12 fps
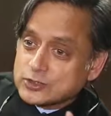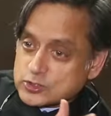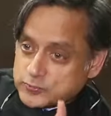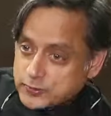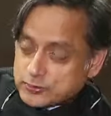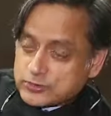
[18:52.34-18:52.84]
to
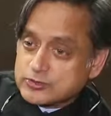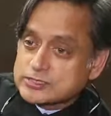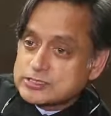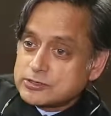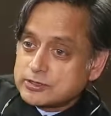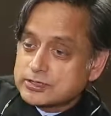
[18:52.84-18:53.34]
spew
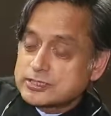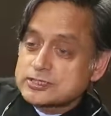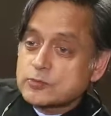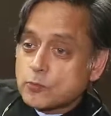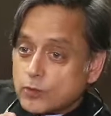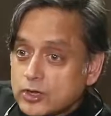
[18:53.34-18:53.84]
those
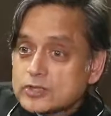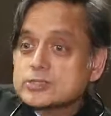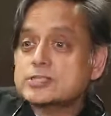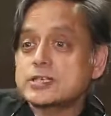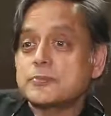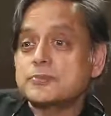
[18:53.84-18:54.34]
slogans
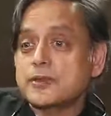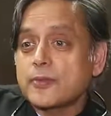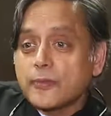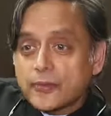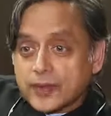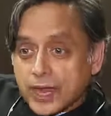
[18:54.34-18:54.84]
was something
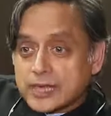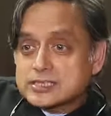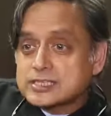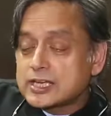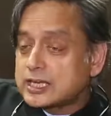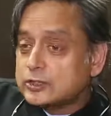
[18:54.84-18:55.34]
that the
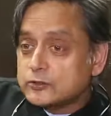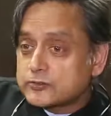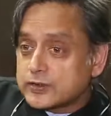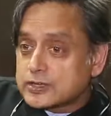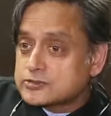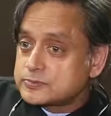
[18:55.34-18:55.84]
ACLU
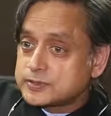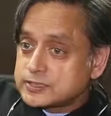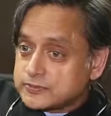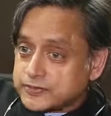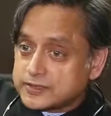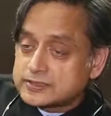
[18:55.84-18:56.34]
felt should be
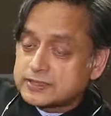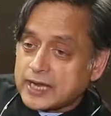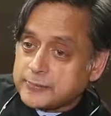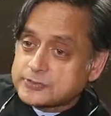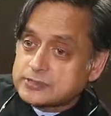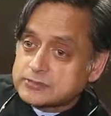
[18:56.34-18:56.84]
defended in
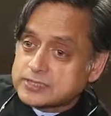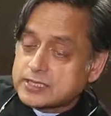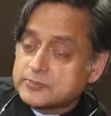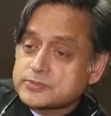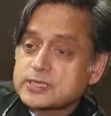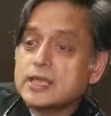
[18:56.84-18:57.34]
absolute
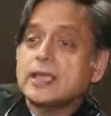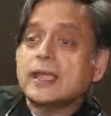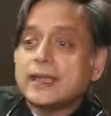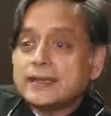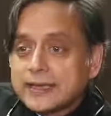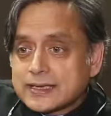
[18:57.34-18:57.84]
terms.
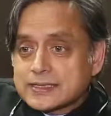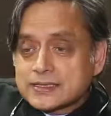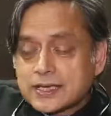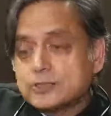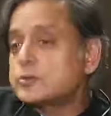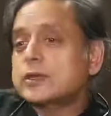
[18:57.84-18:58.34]
In
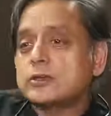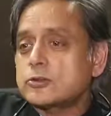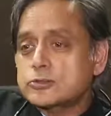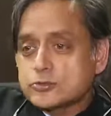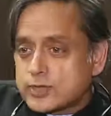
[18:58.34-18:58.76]
India, you cannot